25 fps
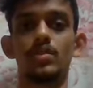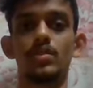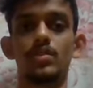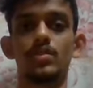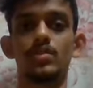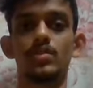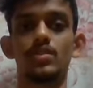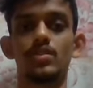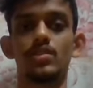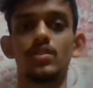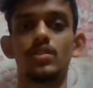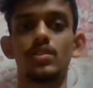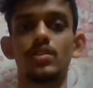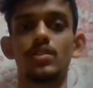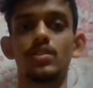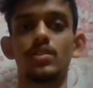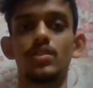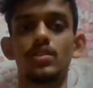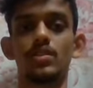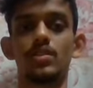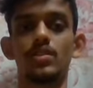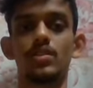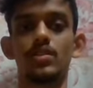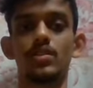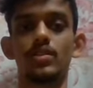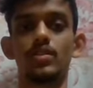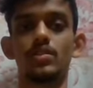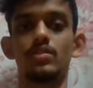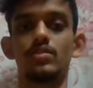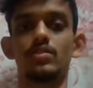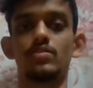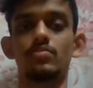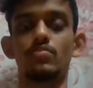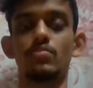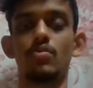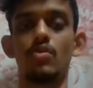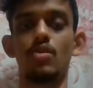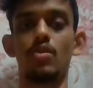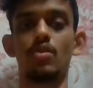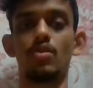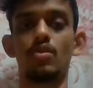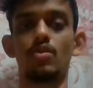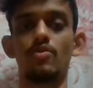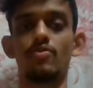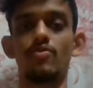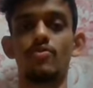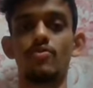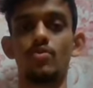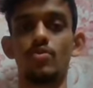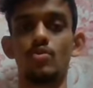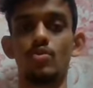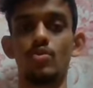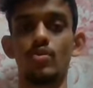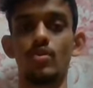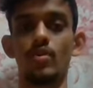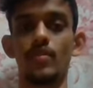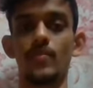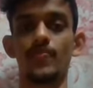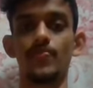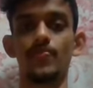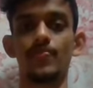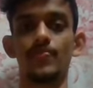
constructor is a block of code